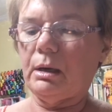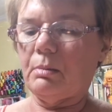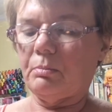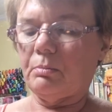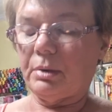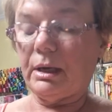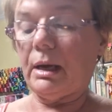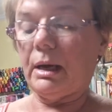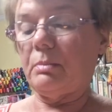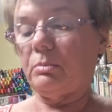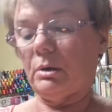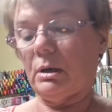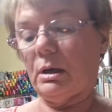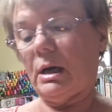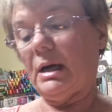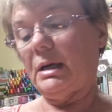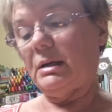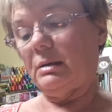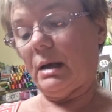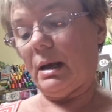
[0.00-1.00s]
but
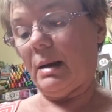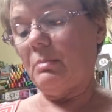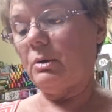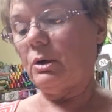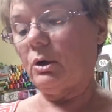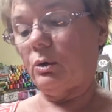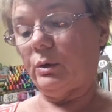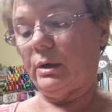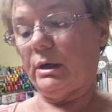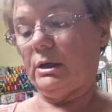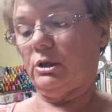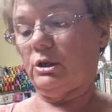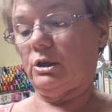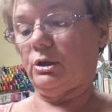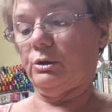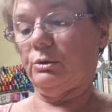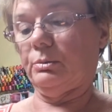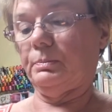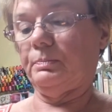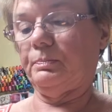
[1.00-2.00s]
I'm going
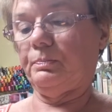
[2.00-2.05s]
to,